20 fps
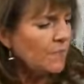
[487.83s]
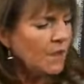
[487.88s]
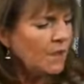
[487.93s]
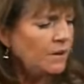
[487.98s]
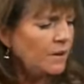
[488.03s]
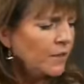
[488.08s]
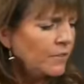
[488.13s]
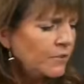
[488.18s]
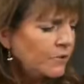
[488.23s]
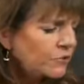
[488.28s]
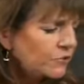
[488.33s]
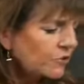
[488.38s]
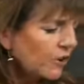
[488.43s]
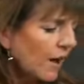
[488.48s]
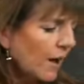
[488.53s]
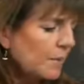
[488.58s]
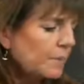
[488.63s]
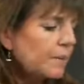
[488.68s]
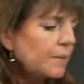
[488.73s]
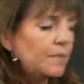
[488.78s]
Another
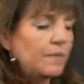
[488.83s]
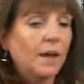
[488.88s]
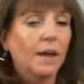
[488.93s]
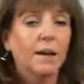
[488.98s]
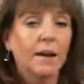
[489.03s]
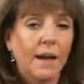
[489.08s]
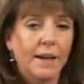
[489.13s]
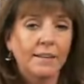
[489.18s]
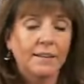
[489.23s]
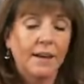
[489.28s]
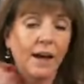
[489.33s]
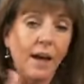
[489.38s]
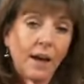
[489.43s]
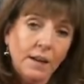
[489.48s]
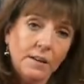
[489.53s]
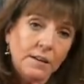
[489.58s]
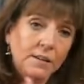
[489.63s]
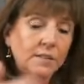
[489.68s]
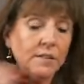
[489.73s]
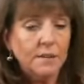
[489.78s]
chop that I
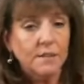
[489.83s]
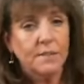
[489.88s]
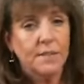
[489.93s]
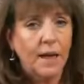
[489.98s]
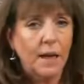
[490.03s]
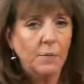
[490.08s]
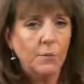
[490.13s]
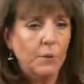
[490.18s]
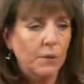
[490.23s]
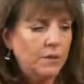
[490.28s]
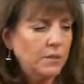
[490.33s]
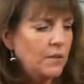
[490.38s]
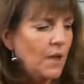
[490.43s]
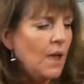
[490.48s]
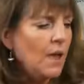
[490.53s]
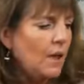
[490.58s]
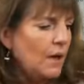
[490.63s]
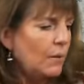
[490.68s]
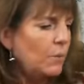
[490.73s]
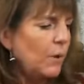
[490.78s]
kind of did that with,
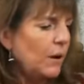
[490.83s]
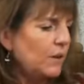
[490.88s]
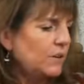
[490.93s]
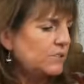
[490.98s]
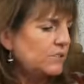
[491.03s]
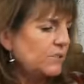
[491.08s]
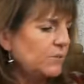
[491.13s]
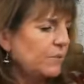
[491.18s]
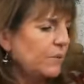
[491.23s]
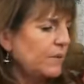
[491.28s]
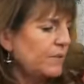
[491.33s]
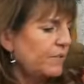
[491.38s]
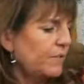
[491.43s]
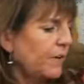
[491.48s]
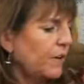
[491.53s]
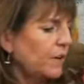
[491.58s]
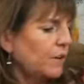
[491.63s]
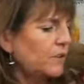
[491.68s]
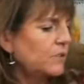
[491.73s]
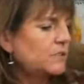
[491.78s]
where it's a
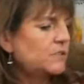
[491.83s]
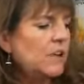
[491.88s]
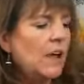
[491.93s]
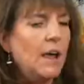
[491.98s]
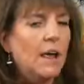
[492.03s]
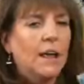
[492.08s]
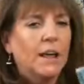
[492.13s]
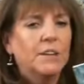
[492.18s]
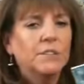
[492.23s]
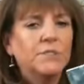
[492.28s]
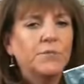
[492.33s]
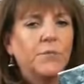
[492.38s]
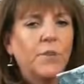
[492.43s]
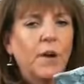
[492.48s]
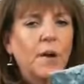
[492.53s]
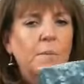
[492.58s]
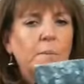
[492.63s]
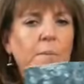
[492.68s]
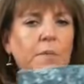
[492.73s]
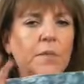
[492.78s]
reverse, is
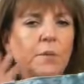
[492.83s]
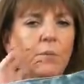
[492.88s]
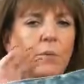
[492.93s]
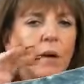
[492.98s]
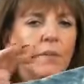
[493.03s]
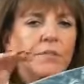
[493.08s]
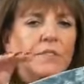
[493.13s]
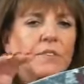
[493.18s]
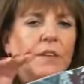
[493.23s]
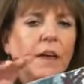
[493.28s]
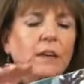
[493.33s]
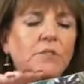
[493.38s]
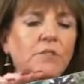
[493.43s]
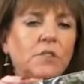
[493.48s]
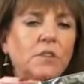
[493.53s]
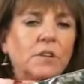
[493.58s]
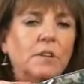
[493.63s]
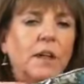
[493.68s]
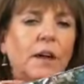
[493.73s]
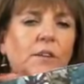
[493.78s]
from the Rough
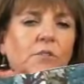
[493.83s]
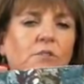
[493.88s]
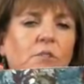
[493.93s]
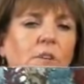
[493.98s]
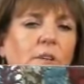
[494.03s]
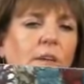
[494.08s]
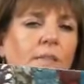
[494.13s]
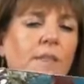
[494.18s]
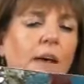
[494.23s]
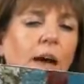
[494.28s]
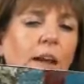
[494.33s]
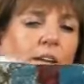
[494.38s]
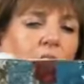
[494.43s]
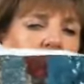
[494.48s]
Sketch collection, and that